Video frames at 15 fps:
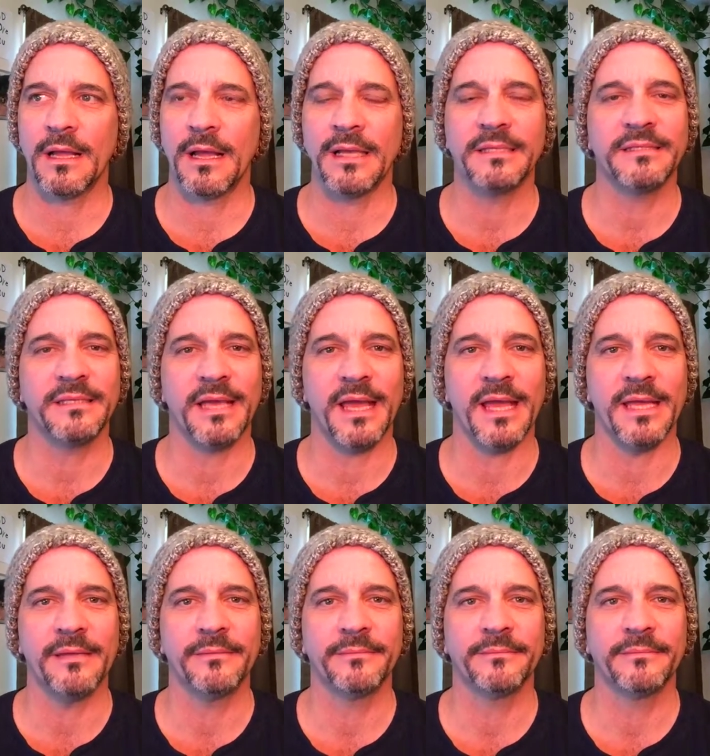I
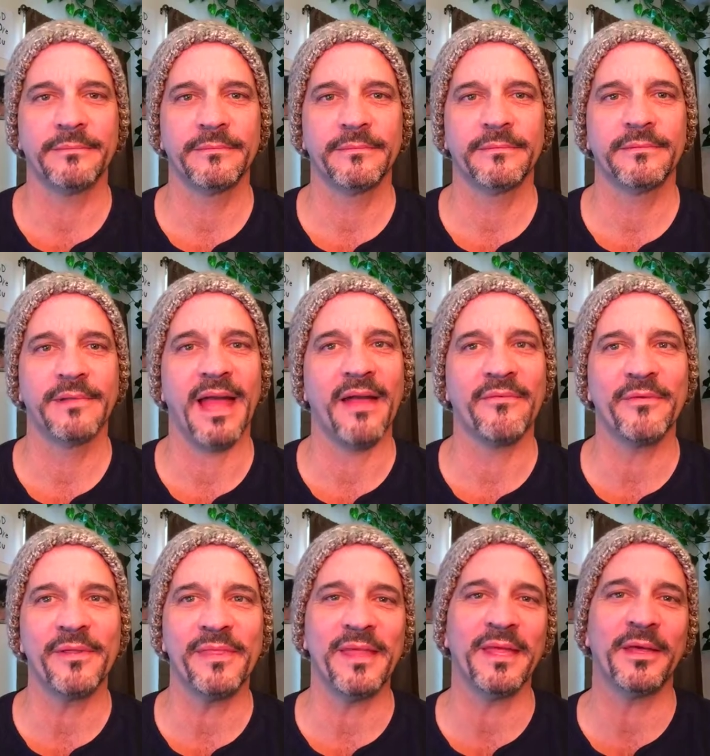say,
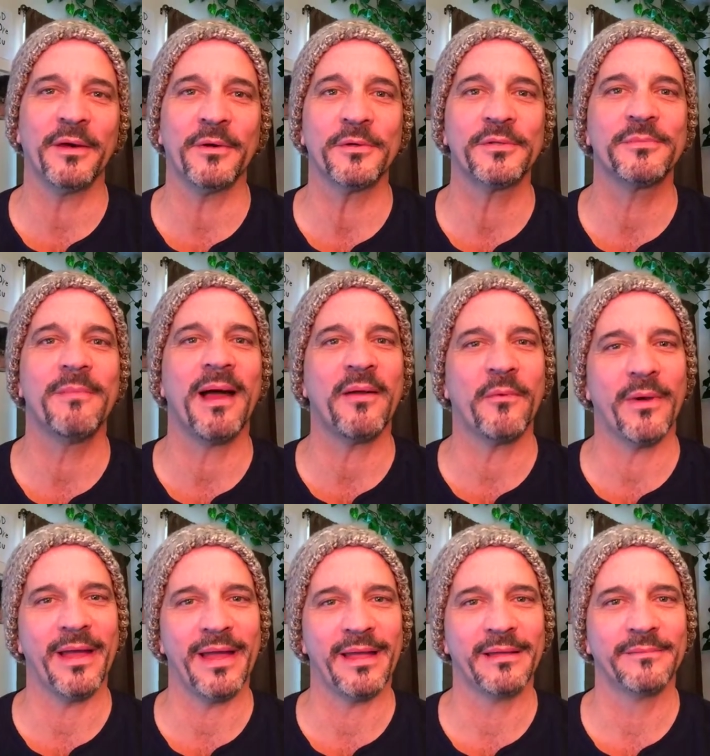everything goes my
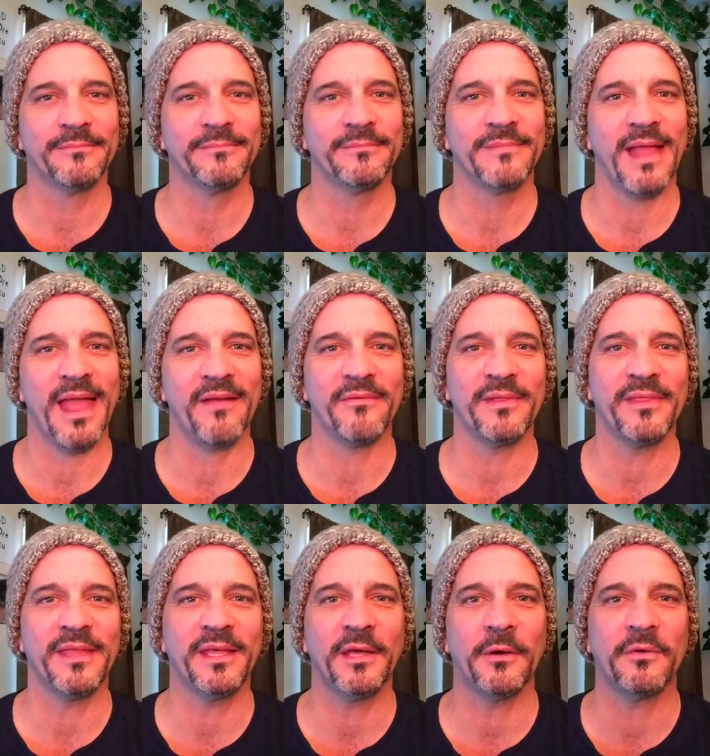way,
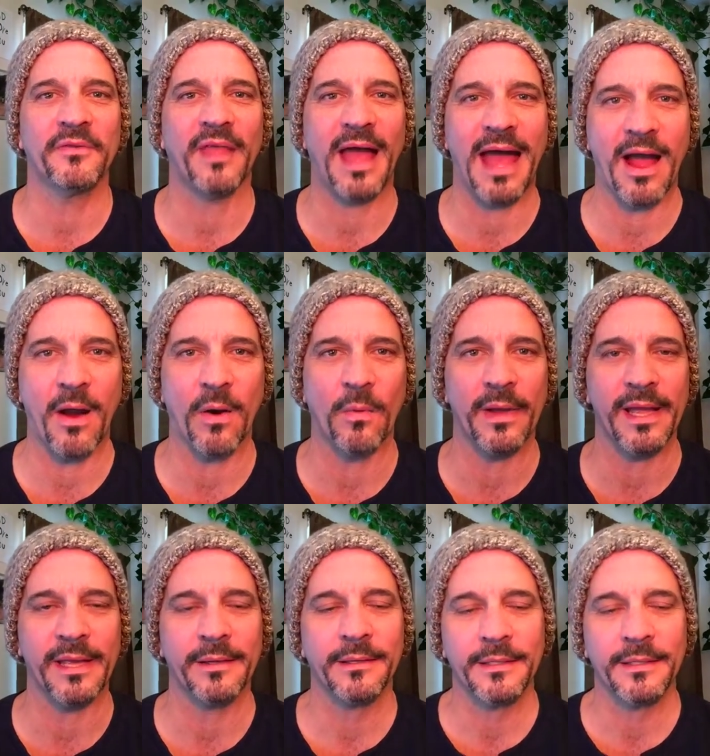everything goes our way.